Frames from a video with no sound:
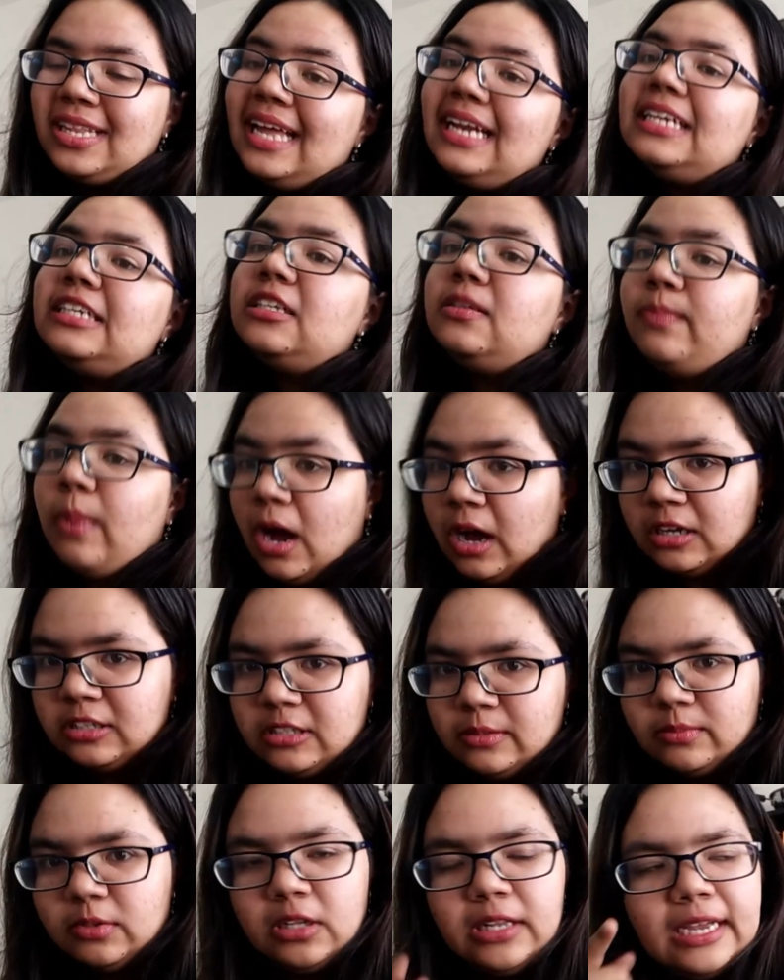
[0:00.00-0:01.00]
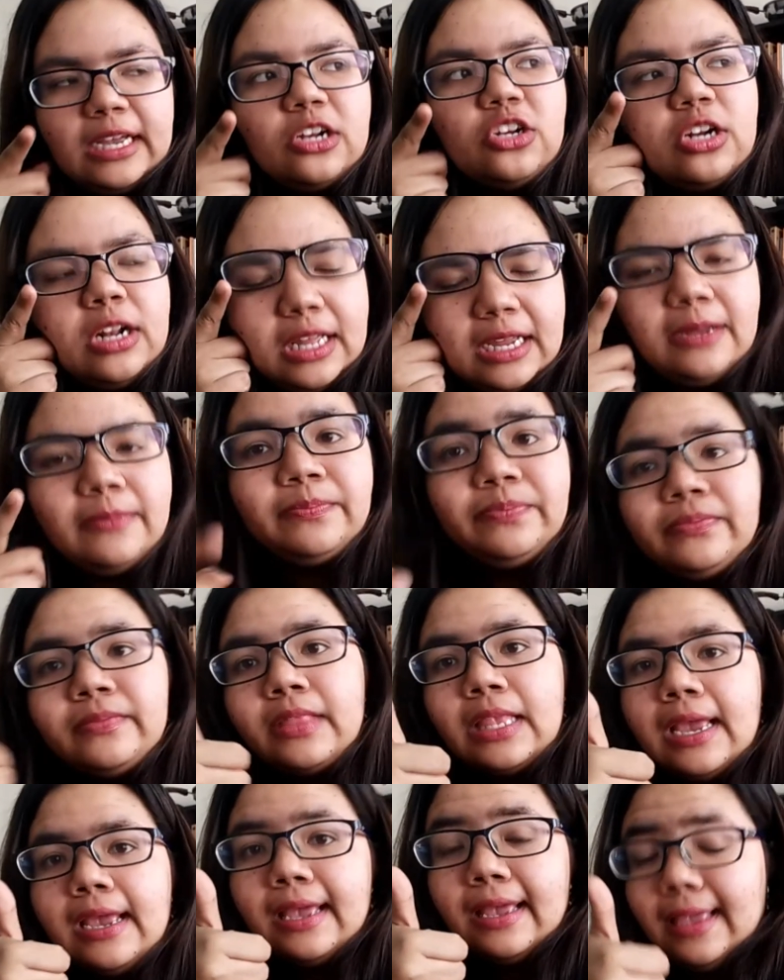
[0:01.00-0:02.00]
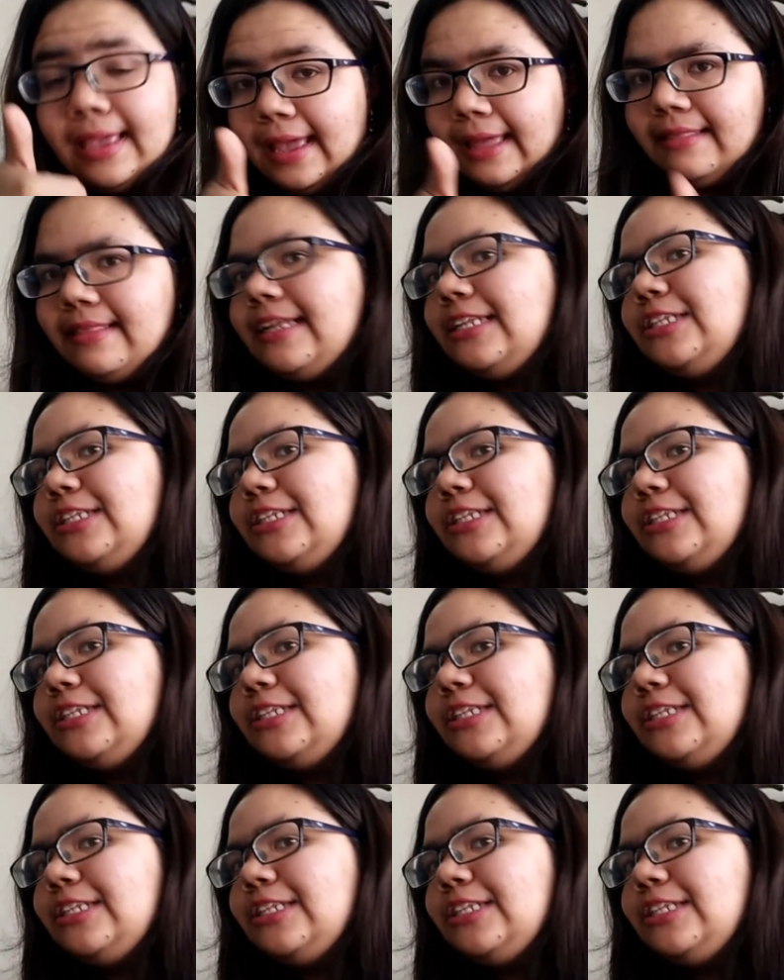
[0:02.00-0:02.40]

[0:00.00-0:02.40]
That is possible actually. Yeah,